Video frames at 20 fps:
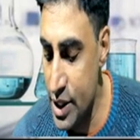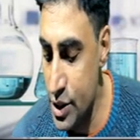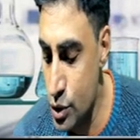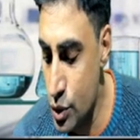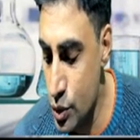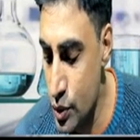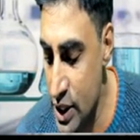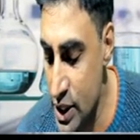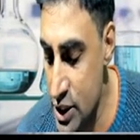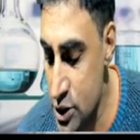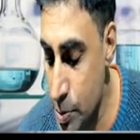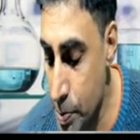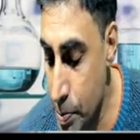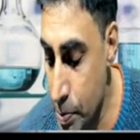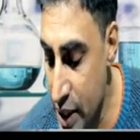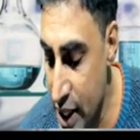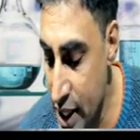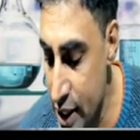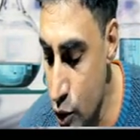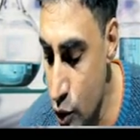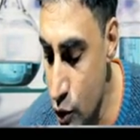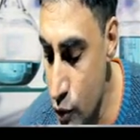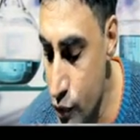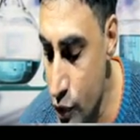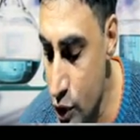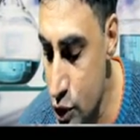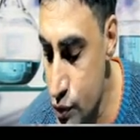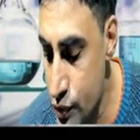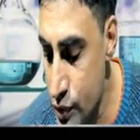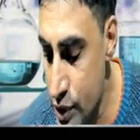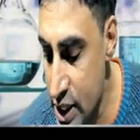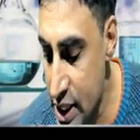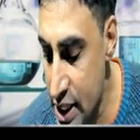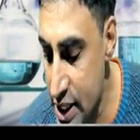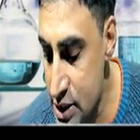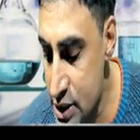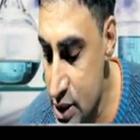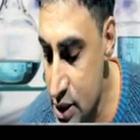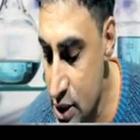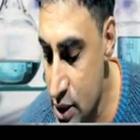is known as pyrophosphoric
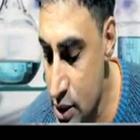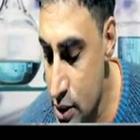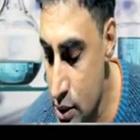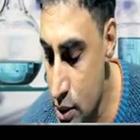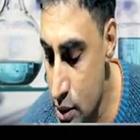acid.